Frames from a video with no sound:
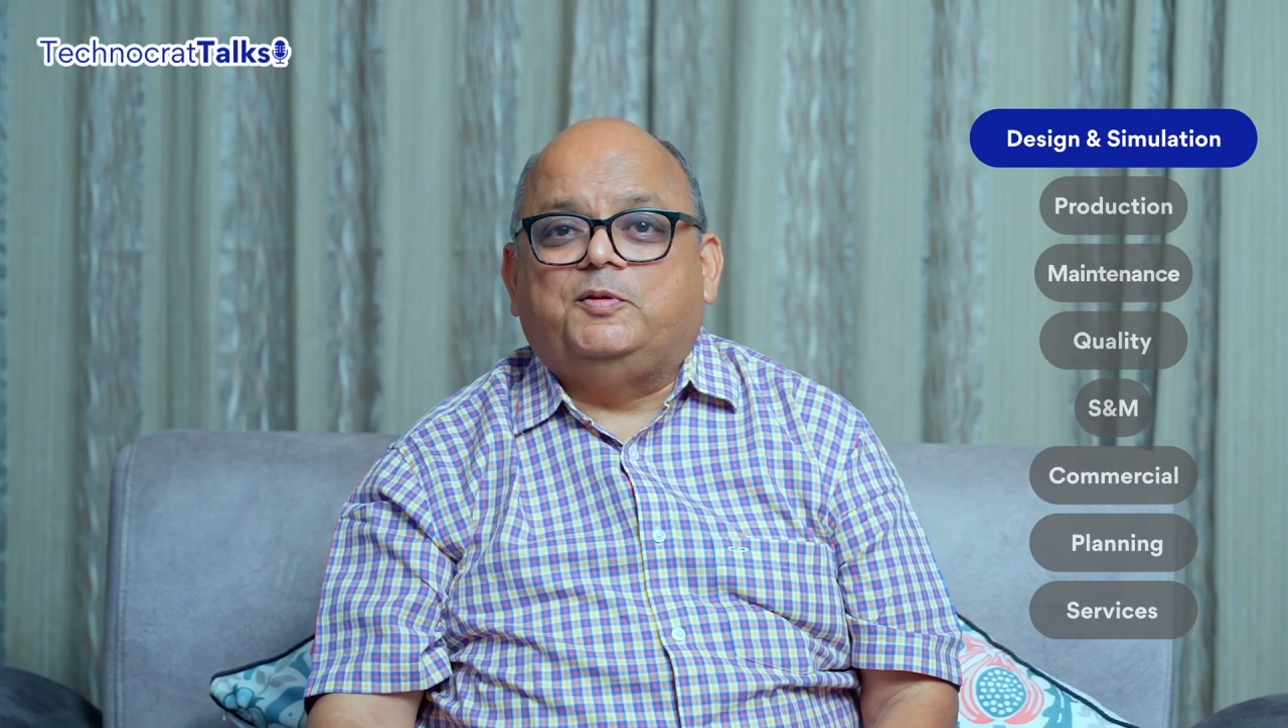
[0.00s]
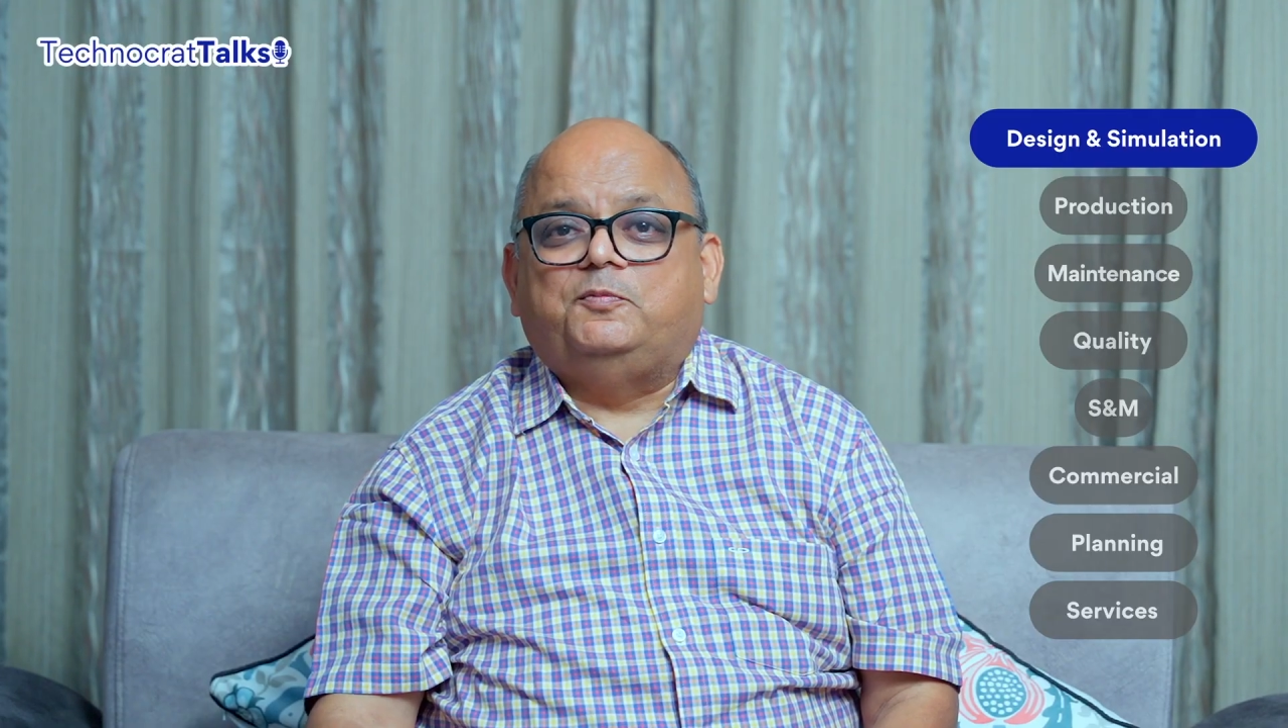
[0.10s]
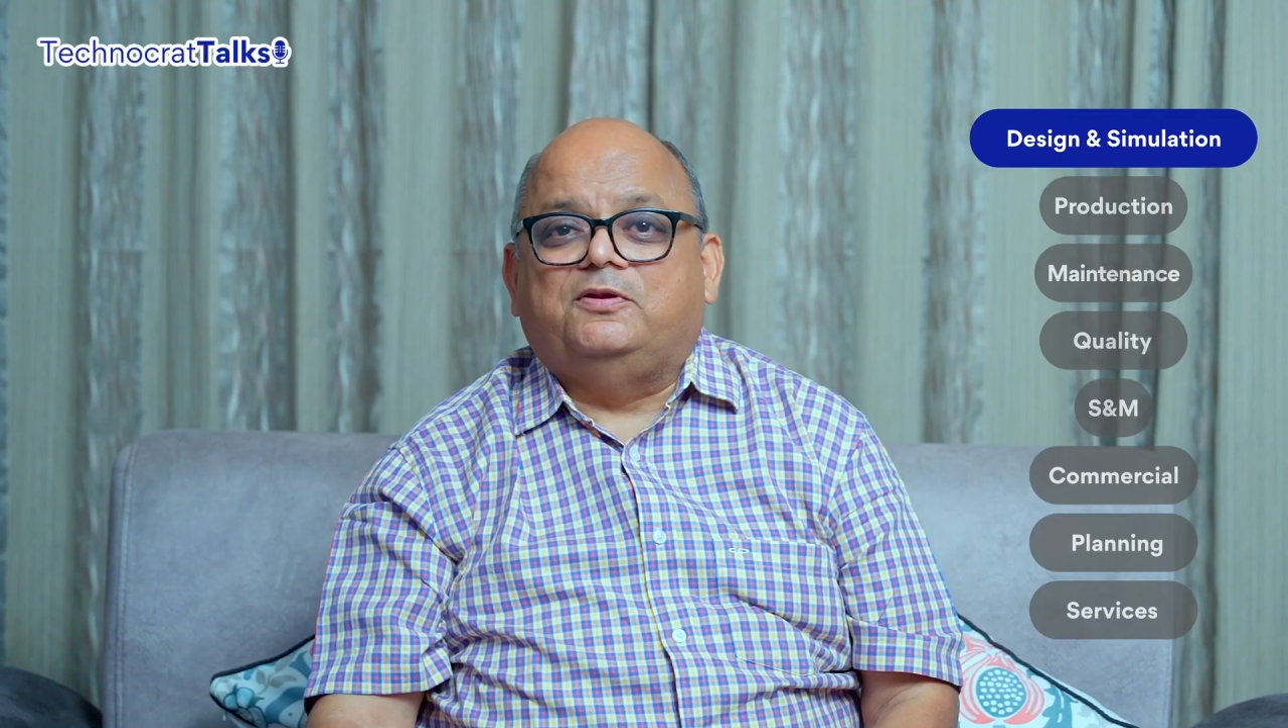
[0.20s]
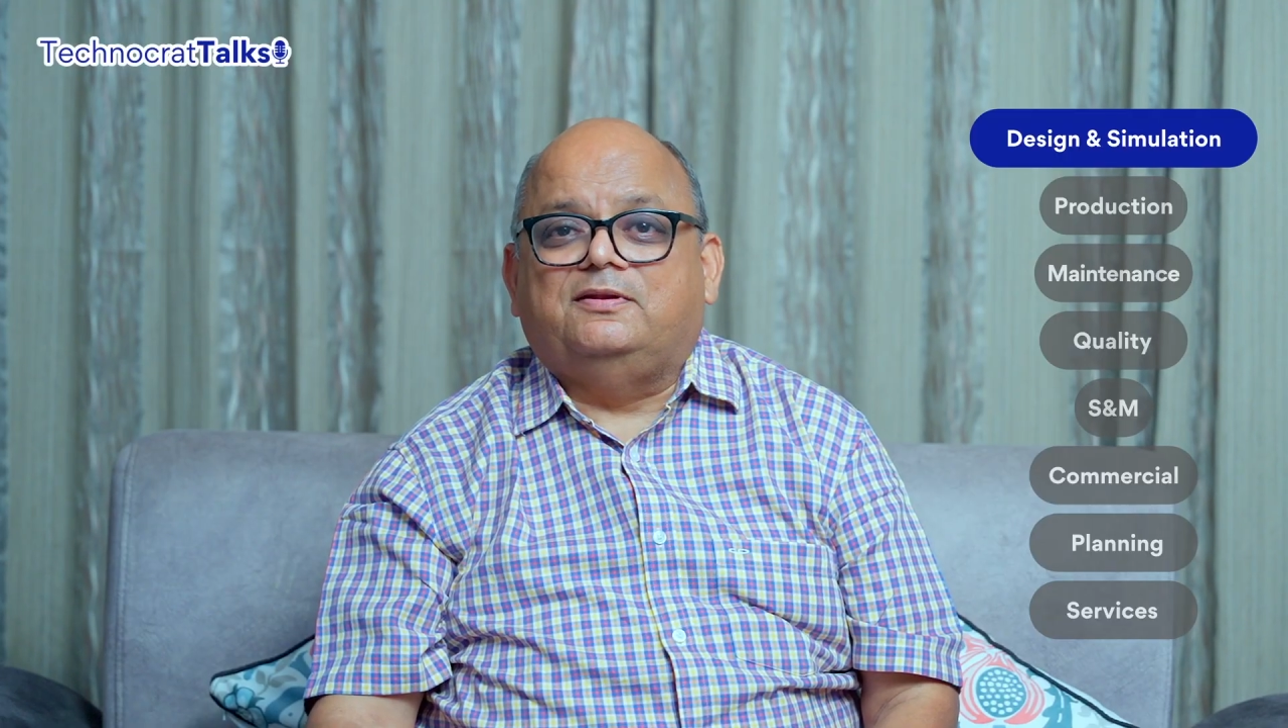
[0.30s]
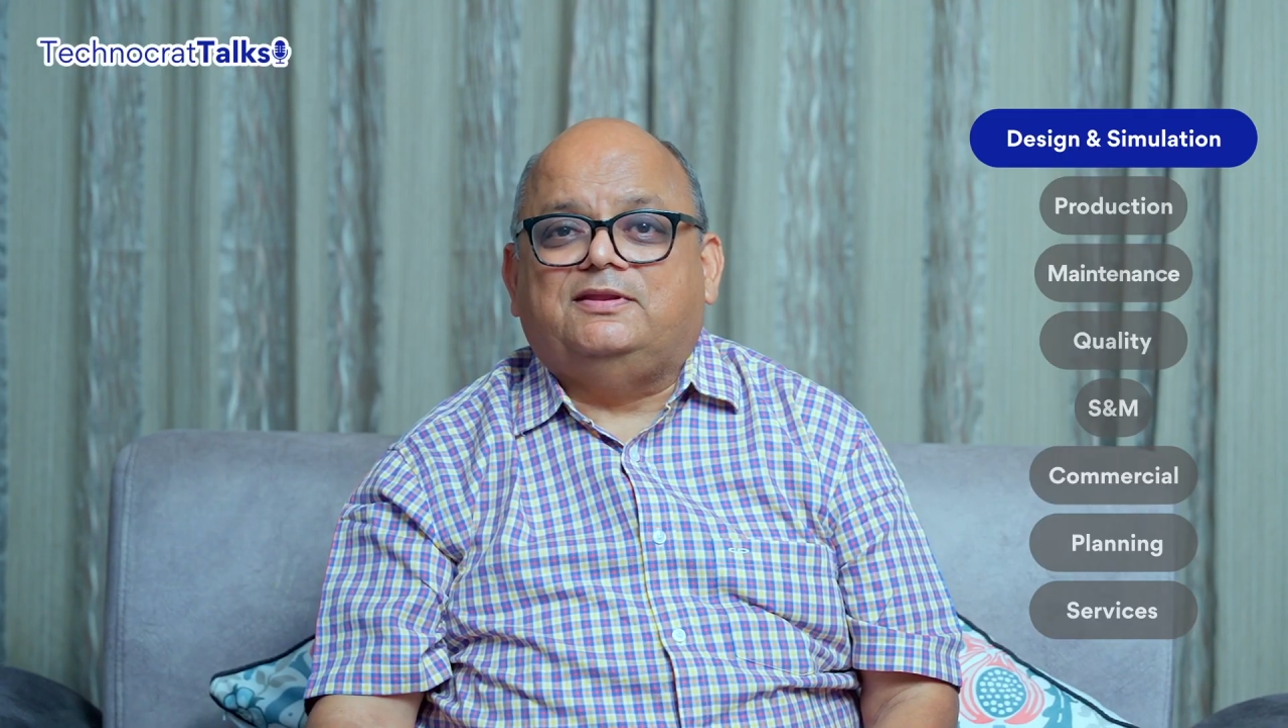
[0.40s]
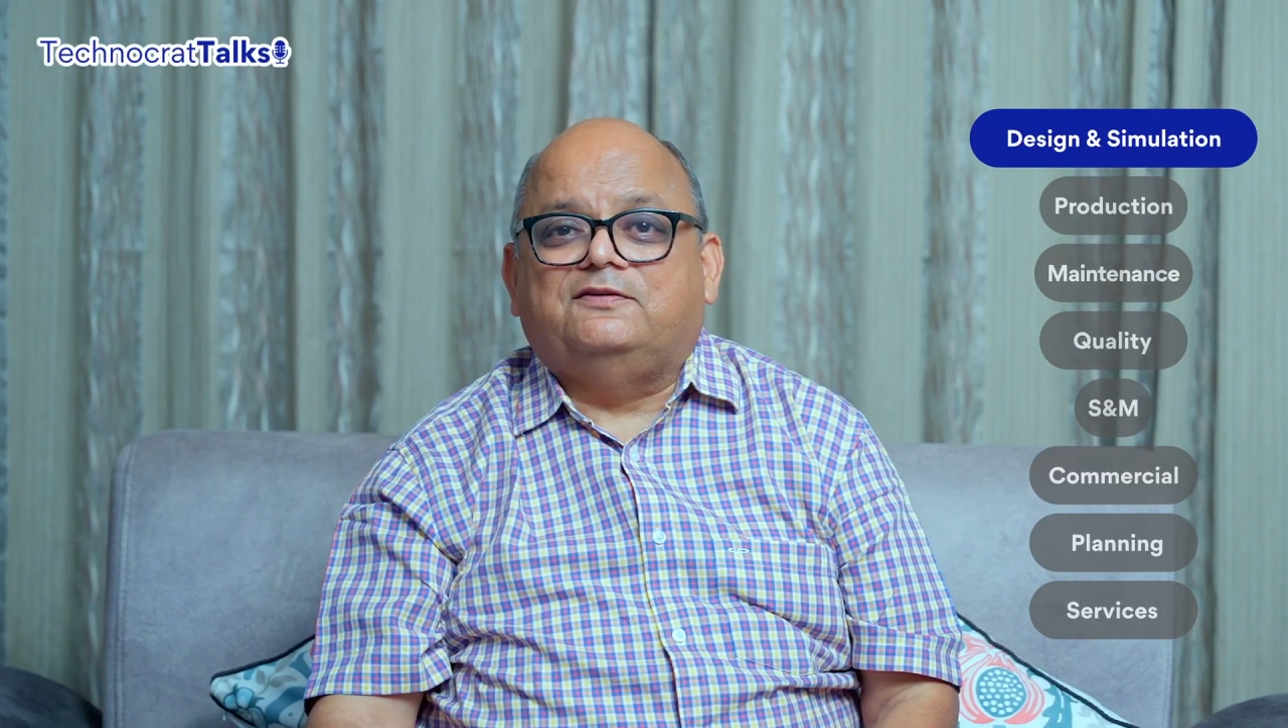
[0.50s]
people,